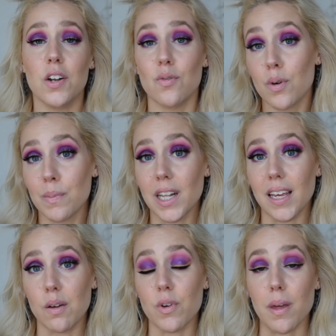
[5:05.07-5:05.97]

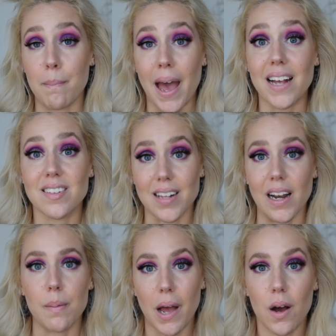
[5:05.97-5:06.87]
Normally with a matte
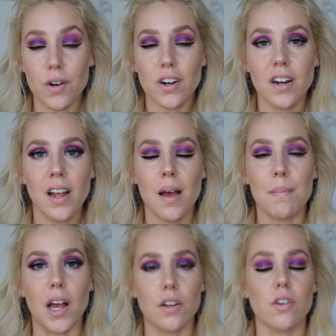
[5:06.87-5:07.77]
setting powder,
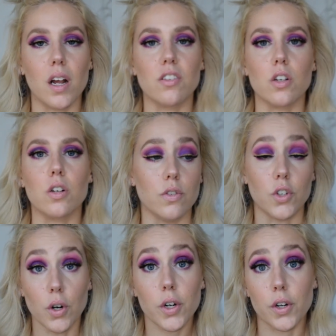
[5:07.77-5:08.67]
my under eyes look
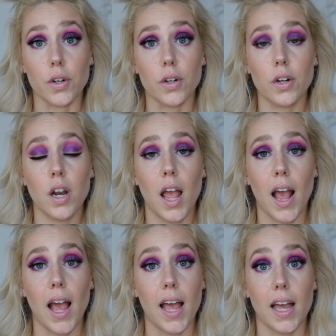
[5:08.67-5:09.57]
darker
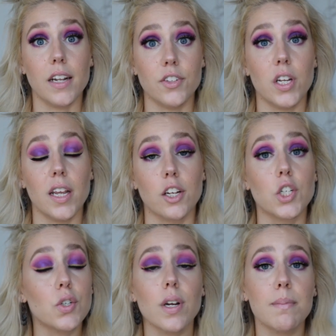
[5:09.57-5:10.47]
and
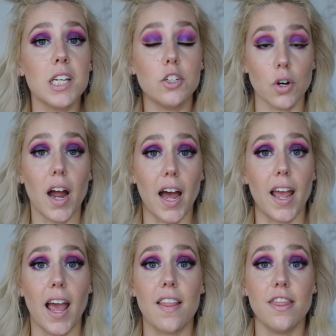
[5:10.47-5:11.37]
extremely
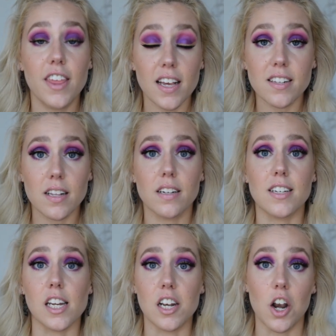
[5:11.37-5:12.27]
dry, and this
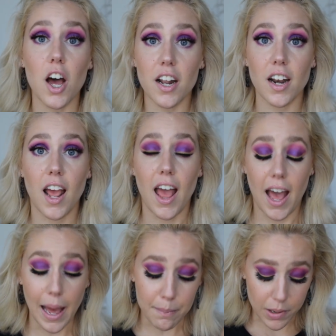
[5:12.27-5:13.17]
did not
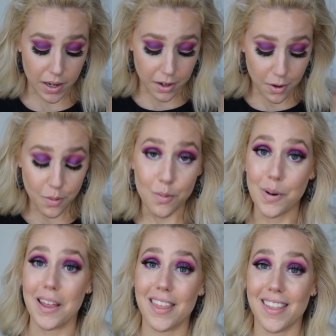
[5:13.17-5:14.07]
happen
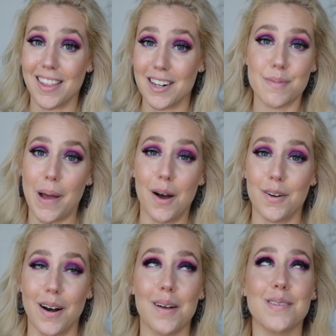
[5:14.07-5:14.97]
with this
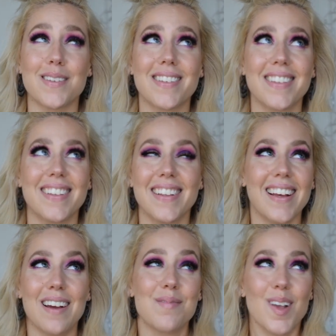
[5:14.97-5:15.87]
powder.
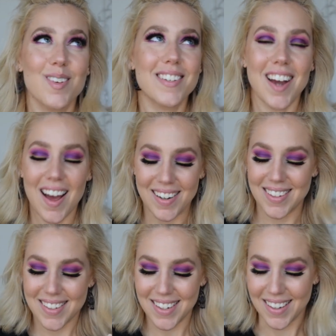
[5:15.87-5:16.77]
I'm so
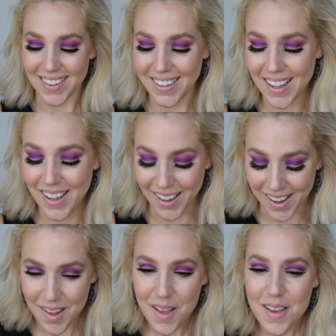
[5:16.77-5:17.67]
shocked still.
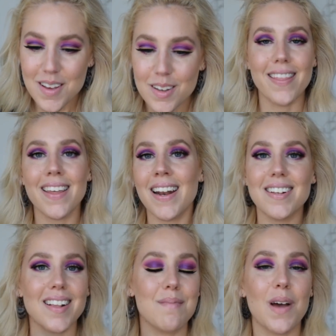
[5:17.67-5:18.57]
And then
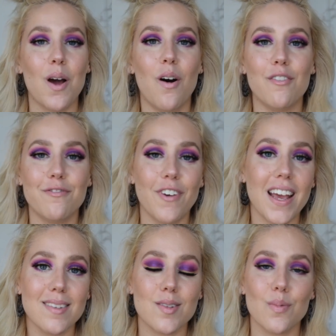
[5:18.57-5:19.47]
I set my whole
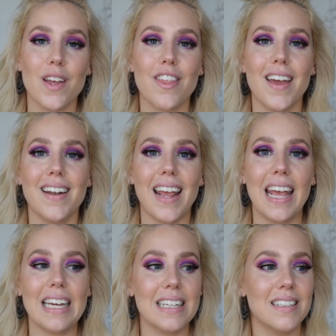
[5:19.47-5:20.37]
face with it,
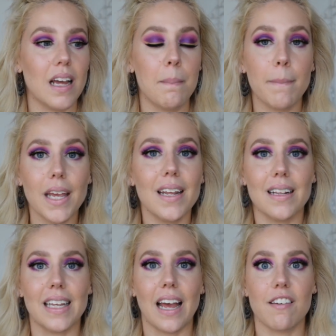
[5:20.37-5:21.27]
and
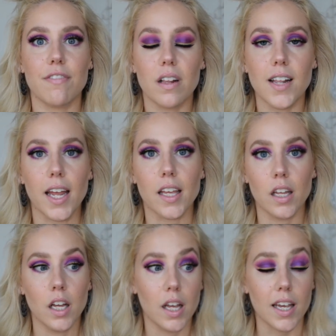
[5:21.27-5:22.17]
immediately I felt like
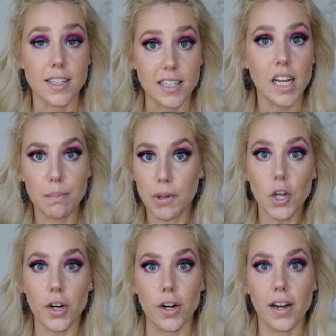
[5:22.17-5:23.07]
it did
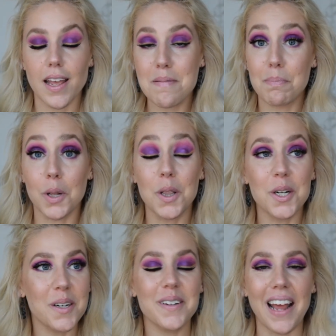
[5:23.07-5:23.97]
blur. It
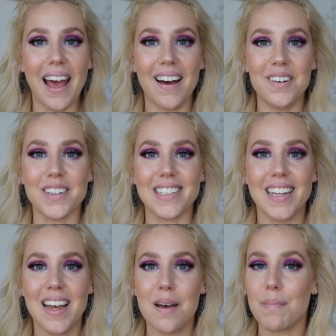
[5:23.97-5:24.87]
blurred
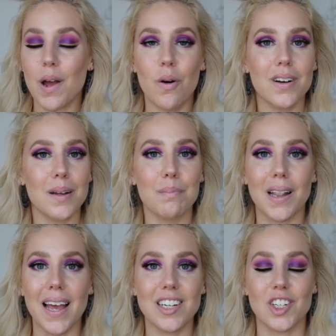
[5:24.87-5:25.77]
out my whole
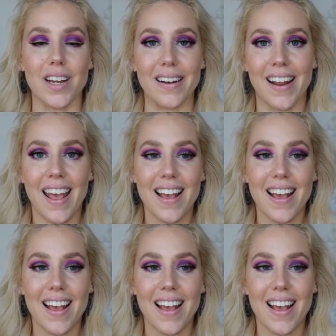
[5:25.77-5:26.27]
complexion.